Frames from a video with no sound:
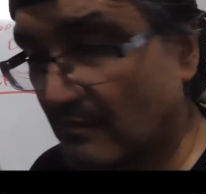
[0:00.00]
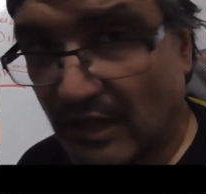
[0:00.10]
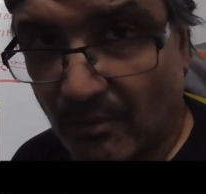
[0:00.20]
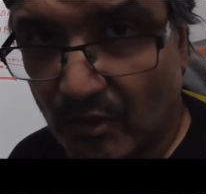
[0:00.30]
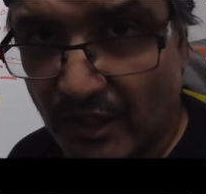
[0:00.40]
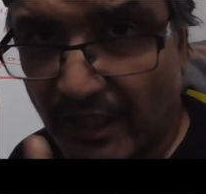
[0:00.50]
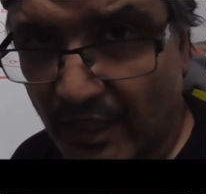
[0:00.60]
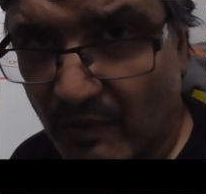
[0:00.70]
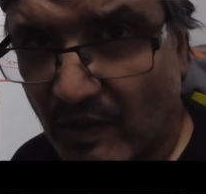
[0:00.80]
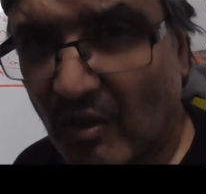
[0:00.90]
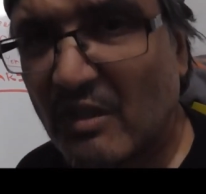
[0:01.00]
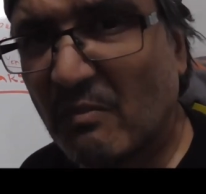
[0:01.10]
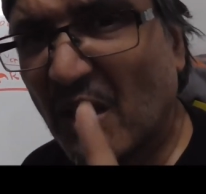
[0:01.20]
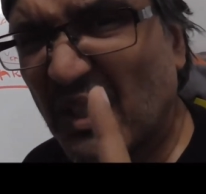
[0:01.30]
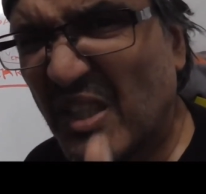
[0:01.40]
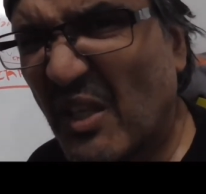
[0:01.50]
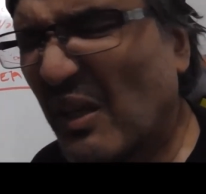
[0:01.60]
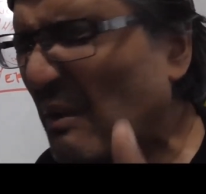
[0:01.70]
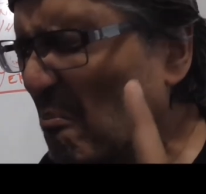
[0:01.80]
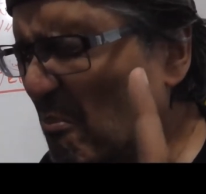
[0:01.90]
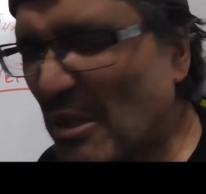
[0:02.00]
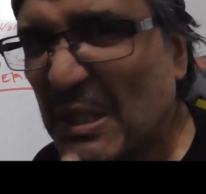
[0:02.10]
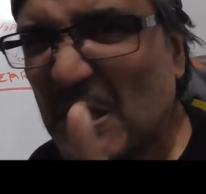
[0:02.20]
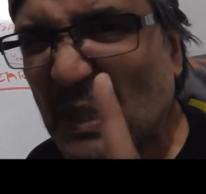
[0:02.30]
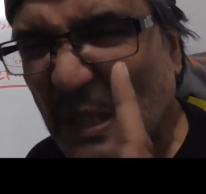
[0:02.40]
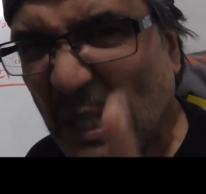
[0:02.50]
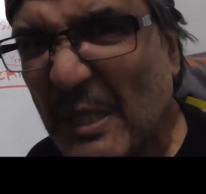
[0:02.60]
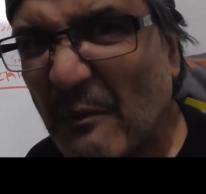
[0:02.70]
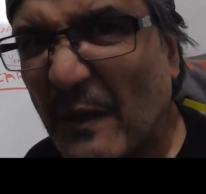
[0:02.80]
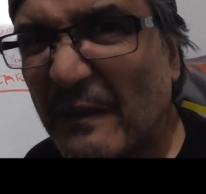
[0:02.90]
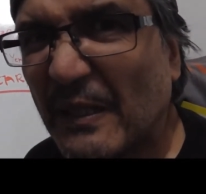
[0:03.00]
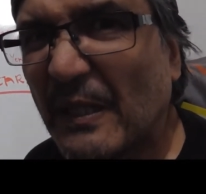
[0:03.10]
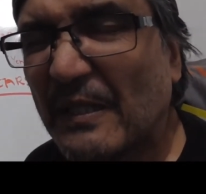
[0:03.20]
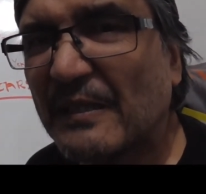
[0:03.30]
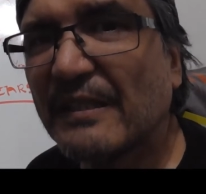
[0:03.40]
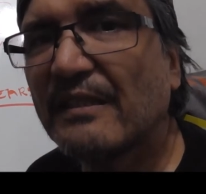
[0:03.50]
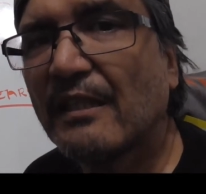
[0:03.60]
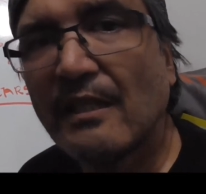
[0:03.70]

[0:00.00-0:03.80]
double check anywhere else, but Ontario, and I'm pretty certain anywhere in the country